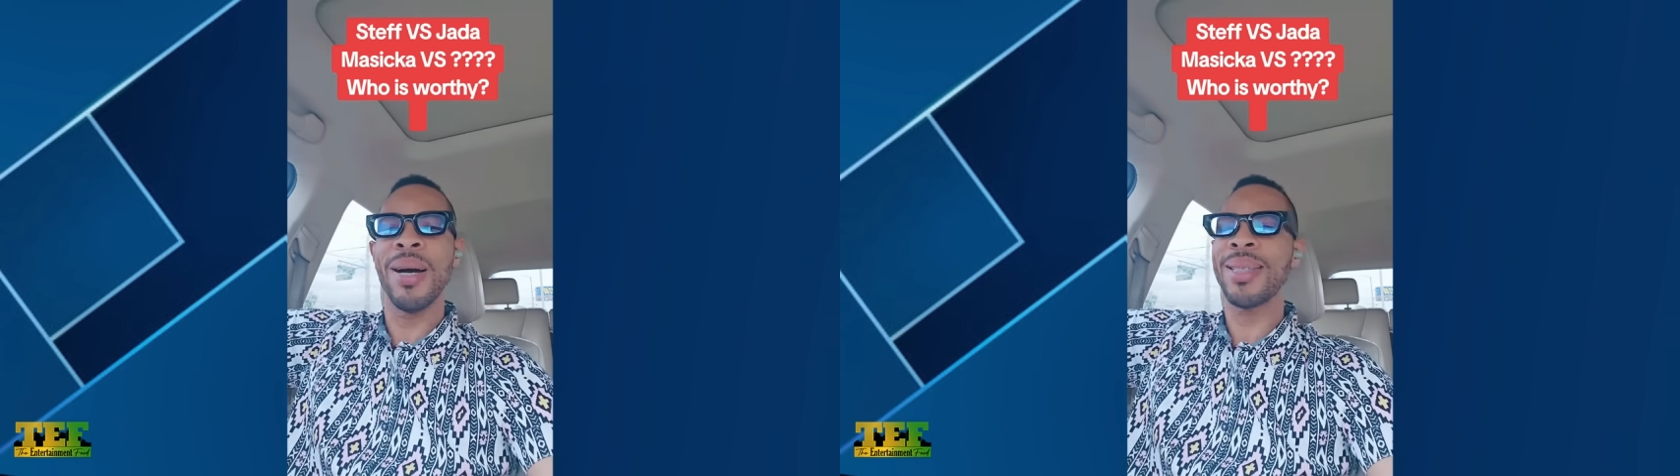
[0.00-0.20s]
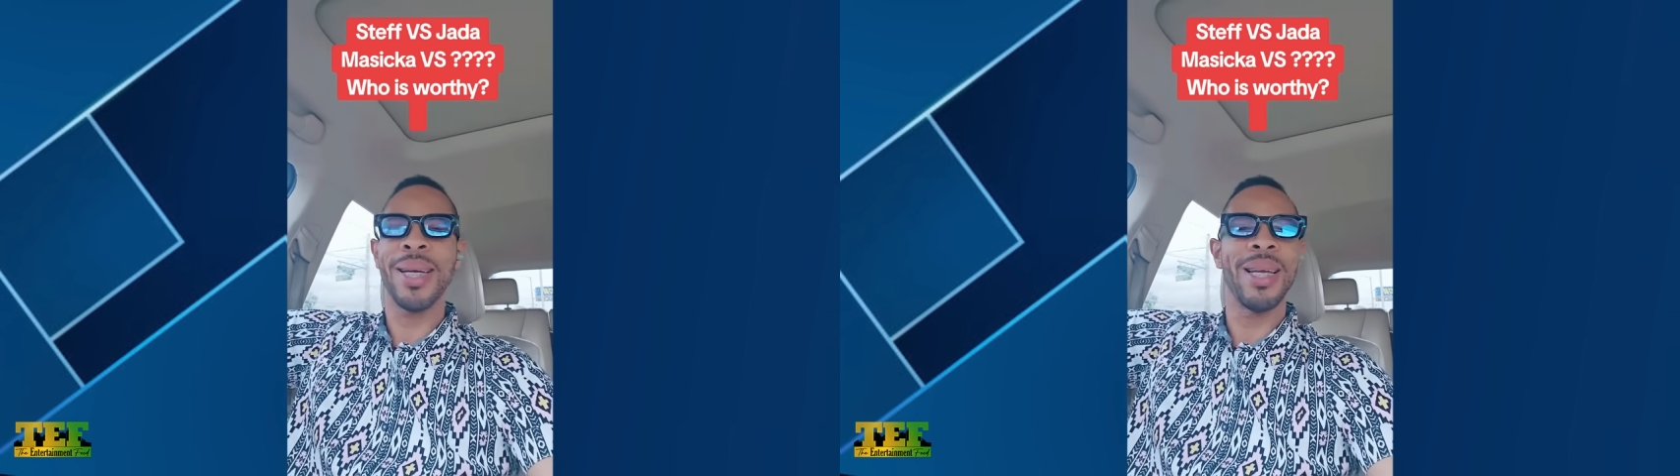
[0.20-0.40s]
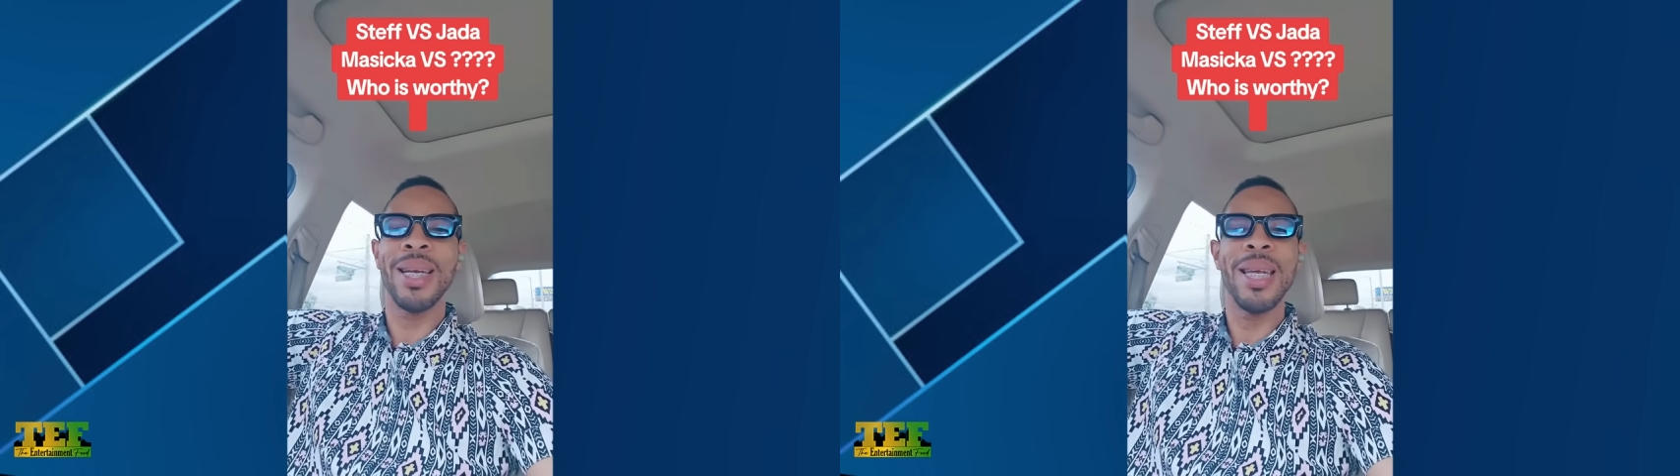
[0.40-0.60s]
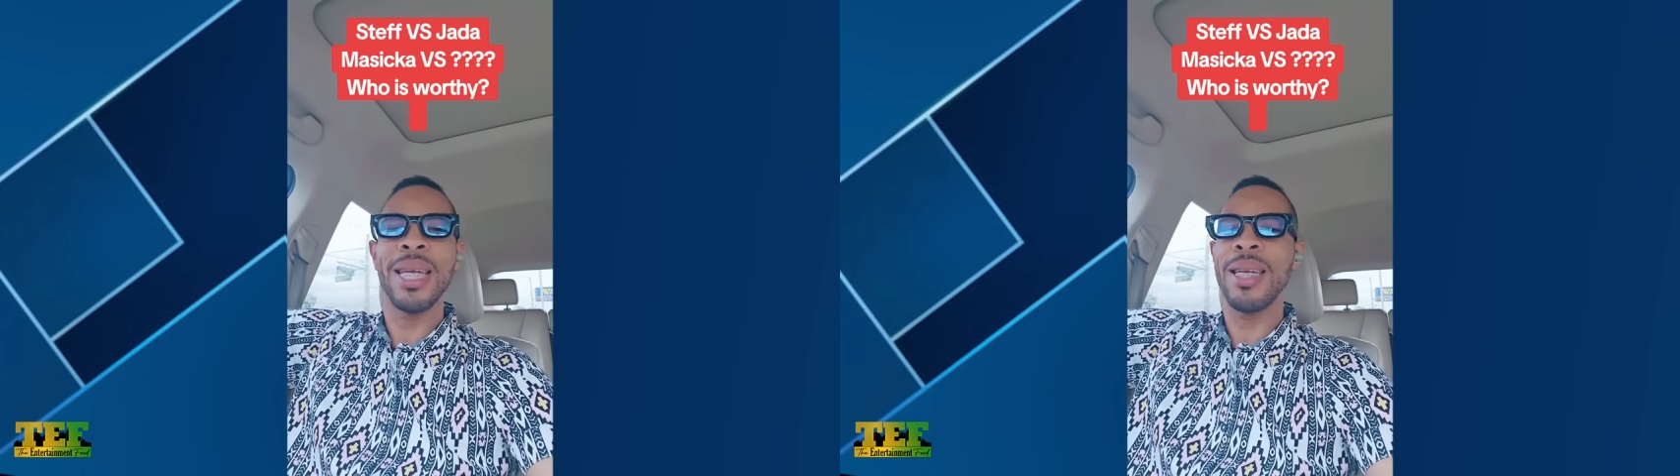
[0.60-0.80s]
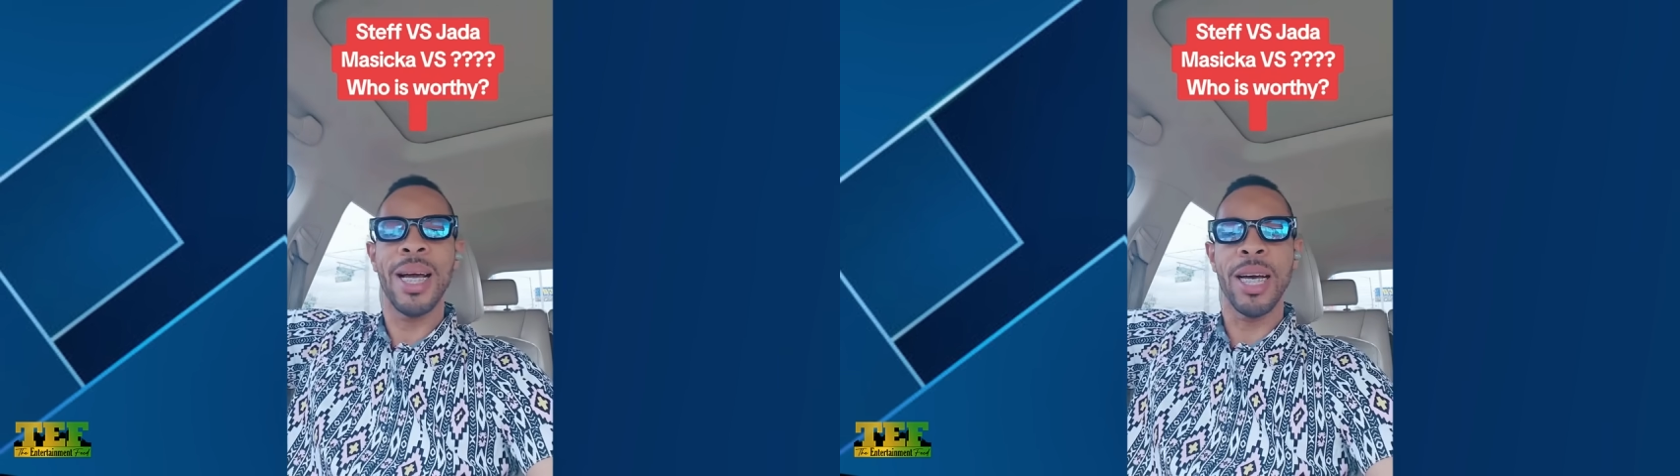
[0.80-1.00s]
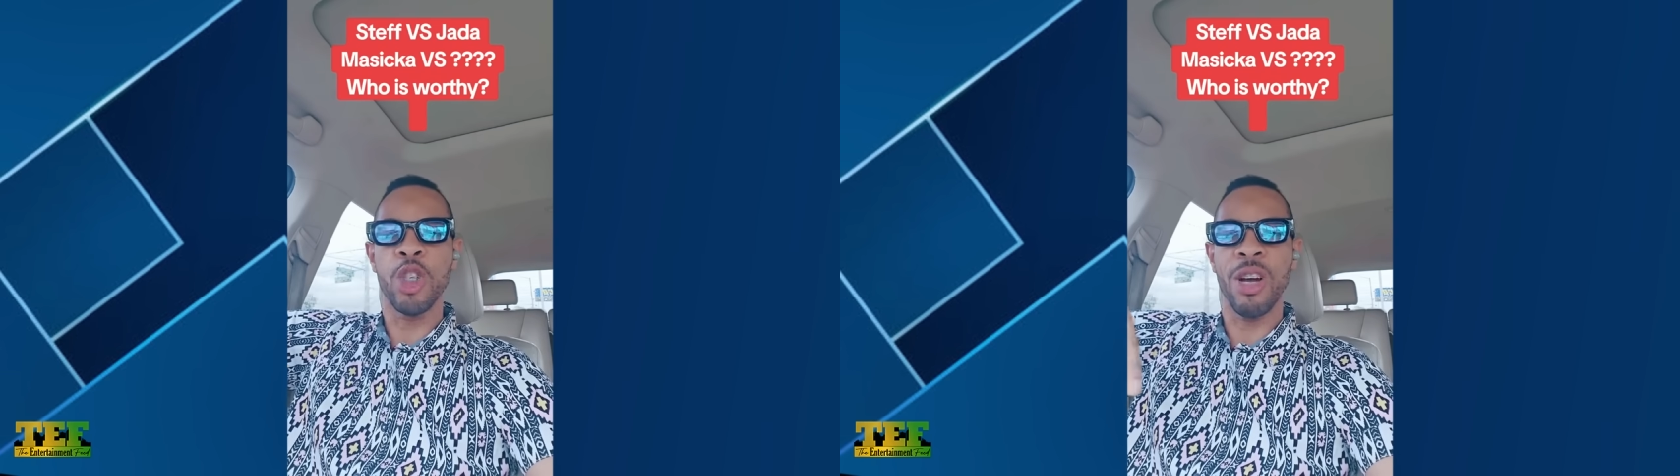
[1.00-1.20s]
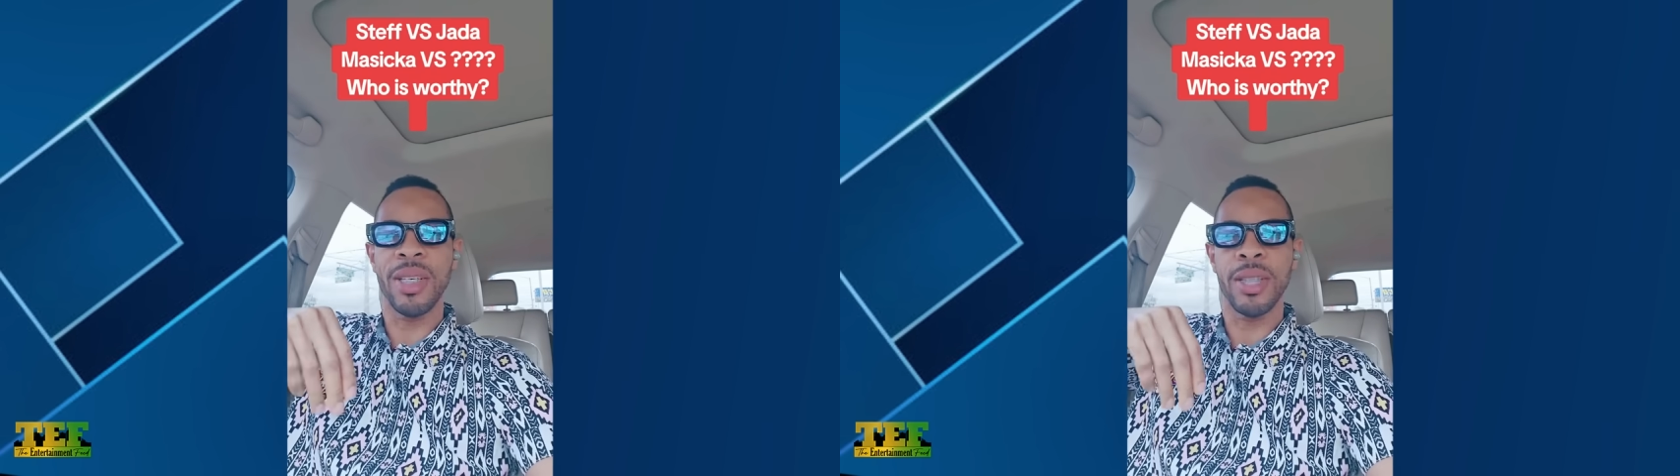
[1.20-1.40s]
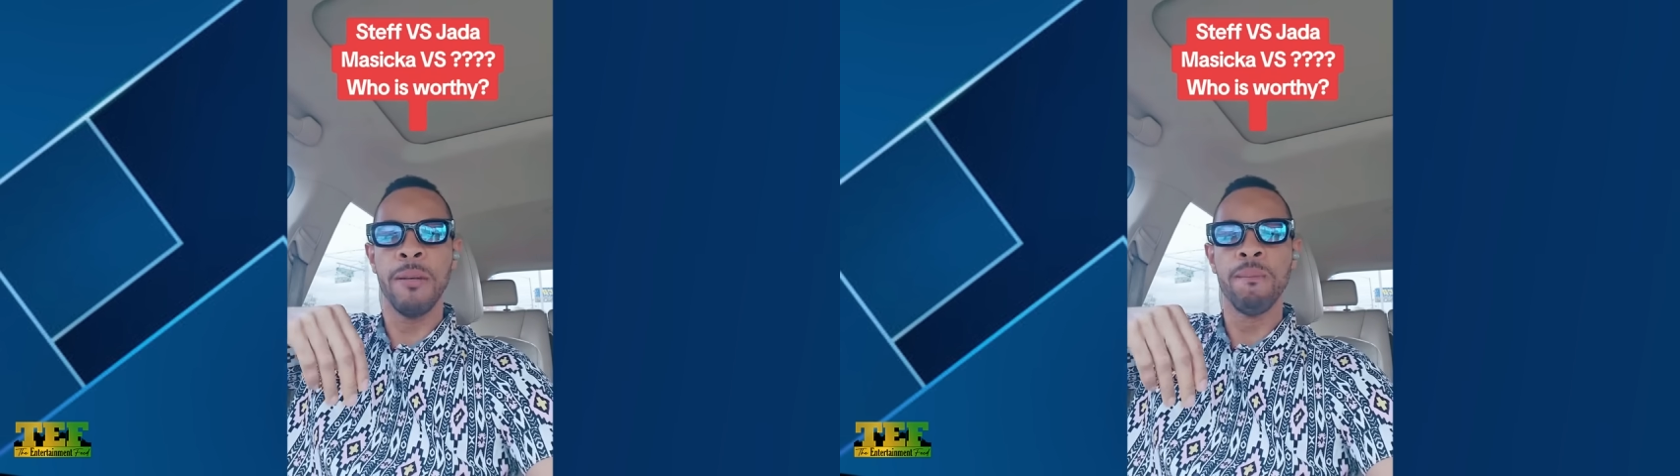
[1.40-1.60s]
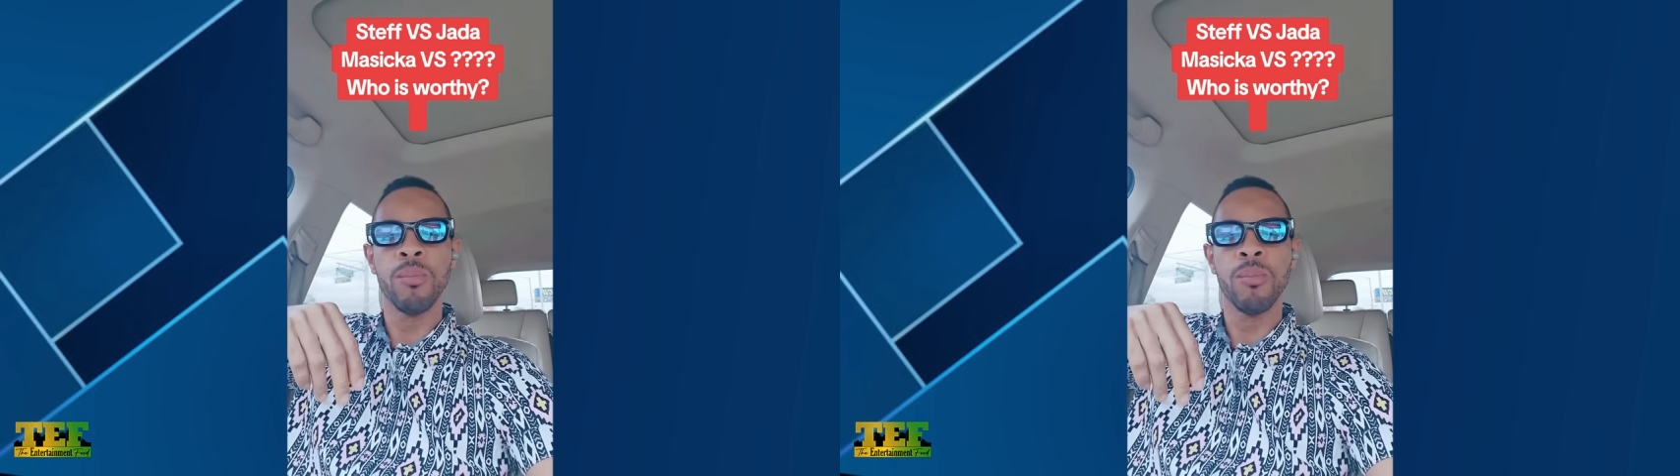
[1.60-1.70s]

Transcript: Masick doesn't need the controversy.